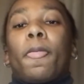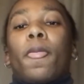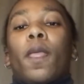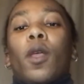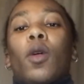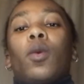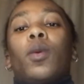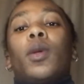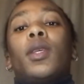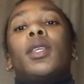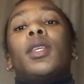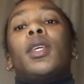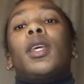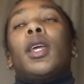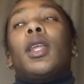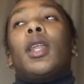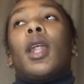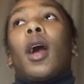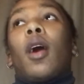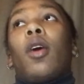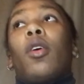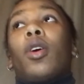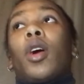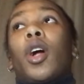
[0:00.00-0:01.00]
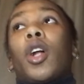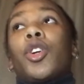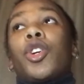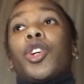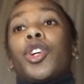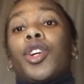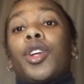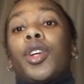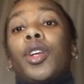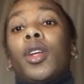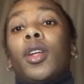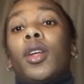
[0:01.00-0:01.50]
We see in our
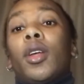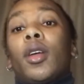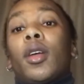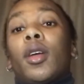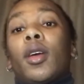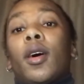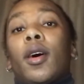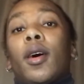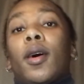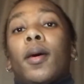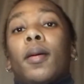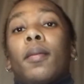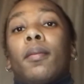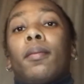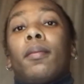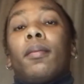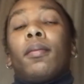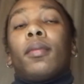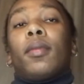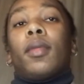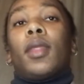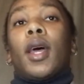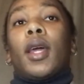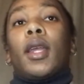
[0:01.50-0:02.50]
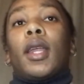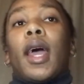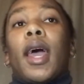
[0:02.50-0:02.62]
country that